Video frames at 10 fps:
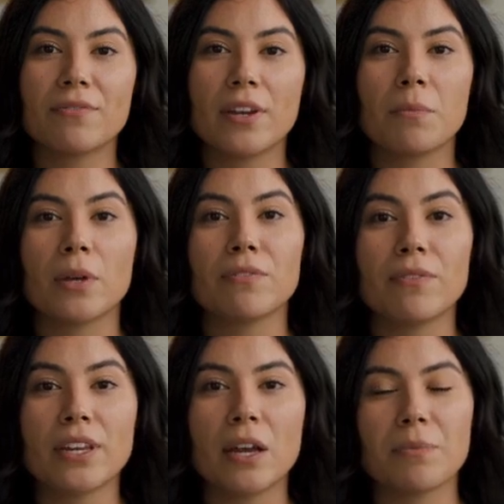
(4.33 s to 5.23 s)
framework
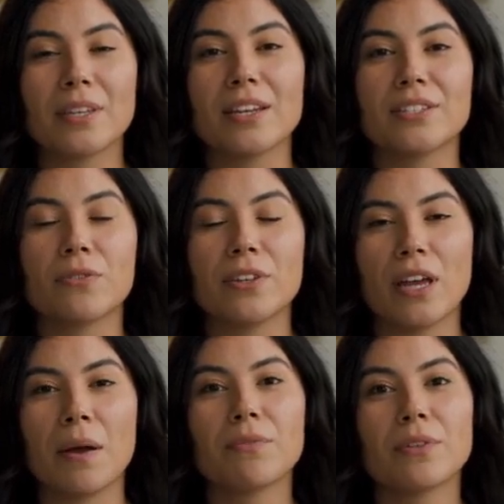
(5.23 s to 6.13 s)
for companies to
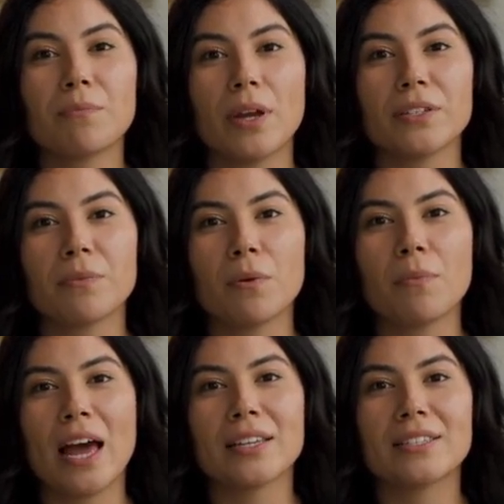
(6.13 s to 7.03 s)
adopt responsible
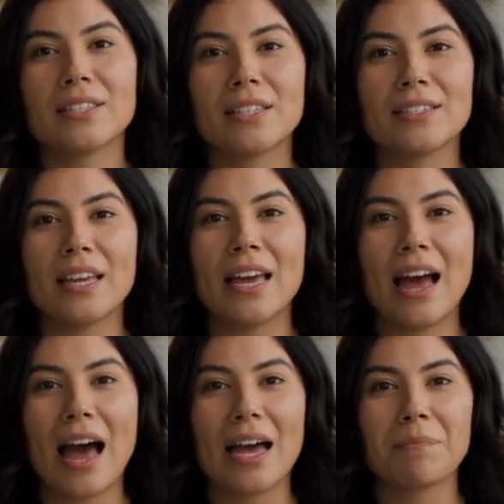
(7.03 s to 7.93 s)
practices
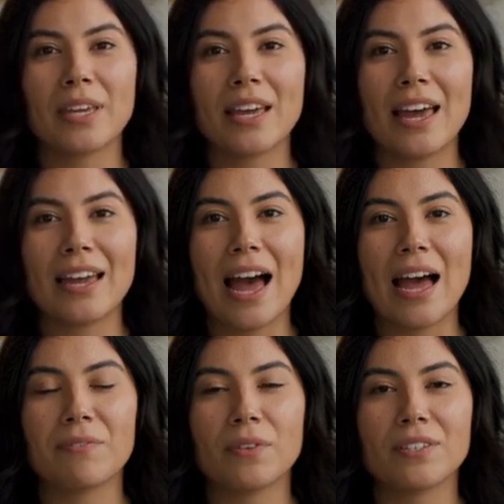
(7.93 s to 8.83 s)
and mitigate
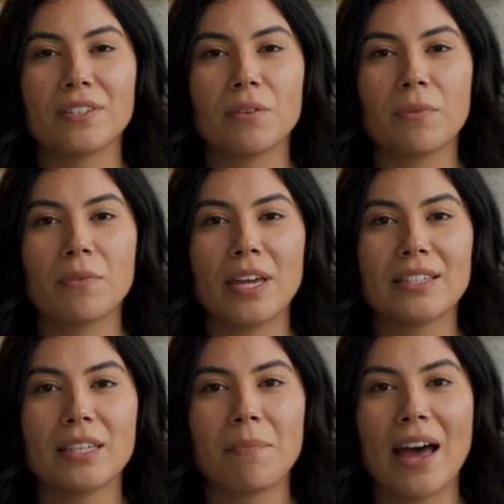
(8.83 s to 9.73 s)
adverse human
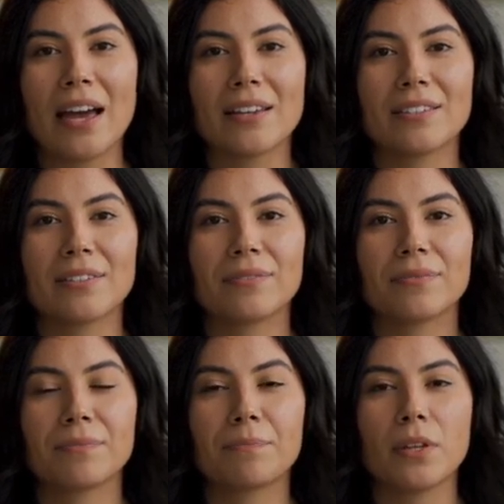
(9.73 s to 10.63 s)
rights impacts.
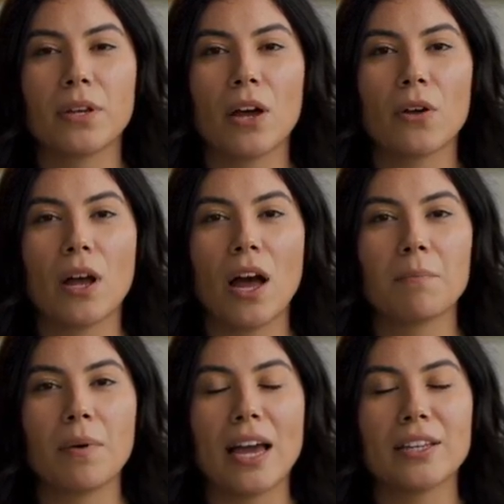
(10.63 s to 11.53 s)
Below are
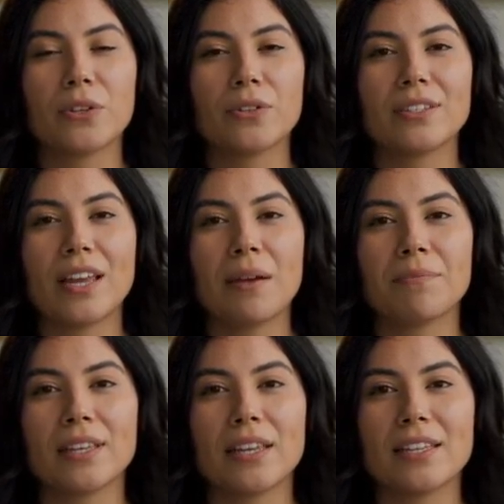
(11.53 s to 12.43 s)
practical
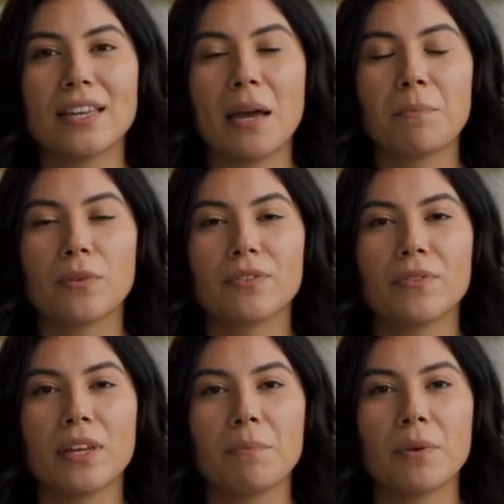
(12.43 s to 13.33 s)
steps and examples
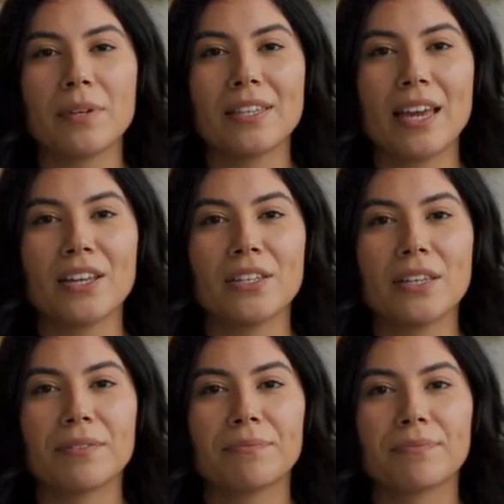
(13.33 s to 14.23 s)
for
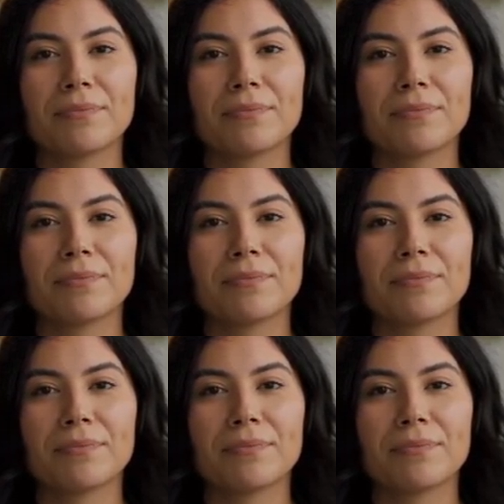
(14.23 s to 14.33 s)
implementation.